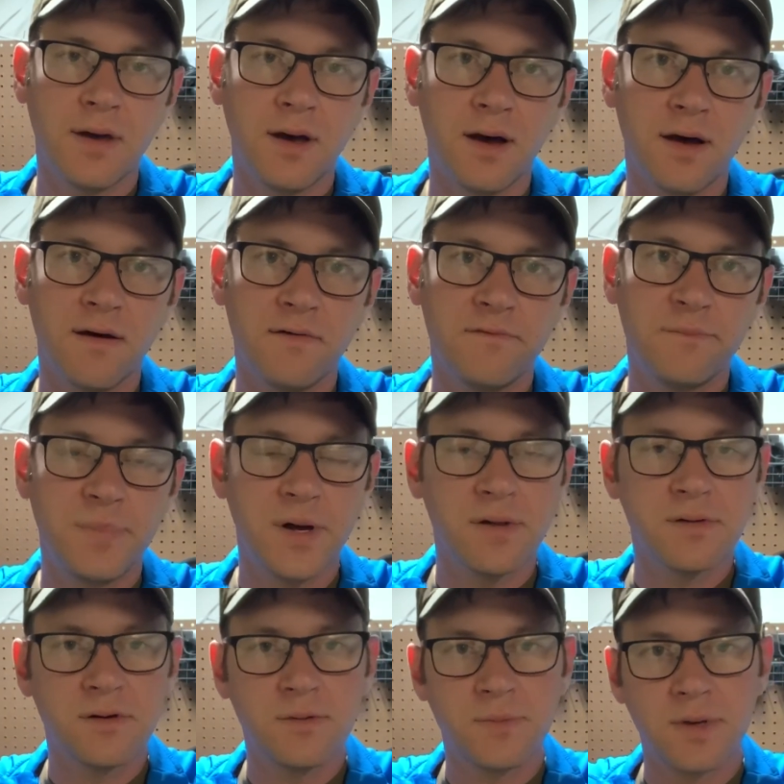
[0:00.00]
of belt
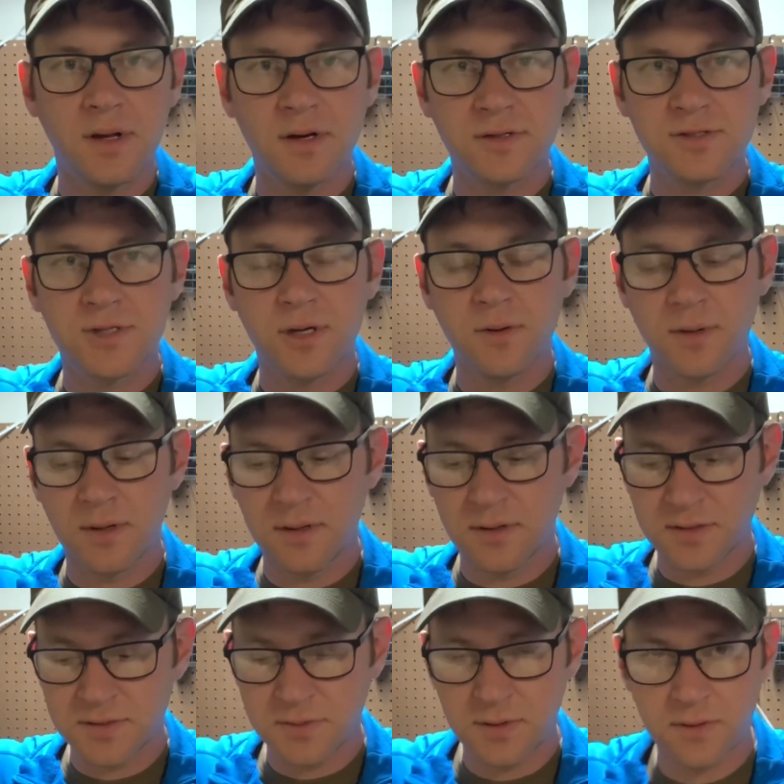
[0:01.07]
loop, and I'll show you one of
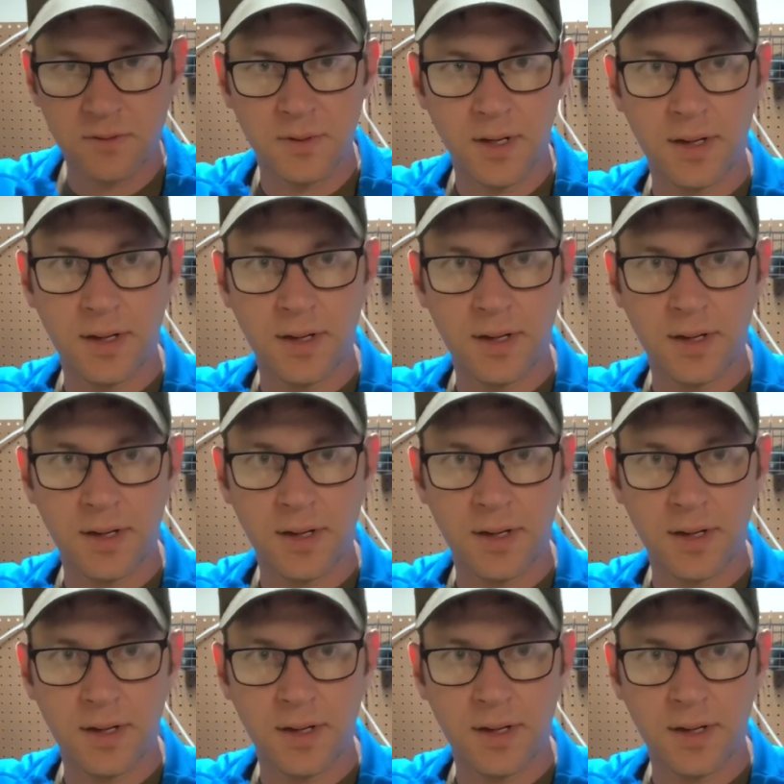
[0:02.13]
those real quick.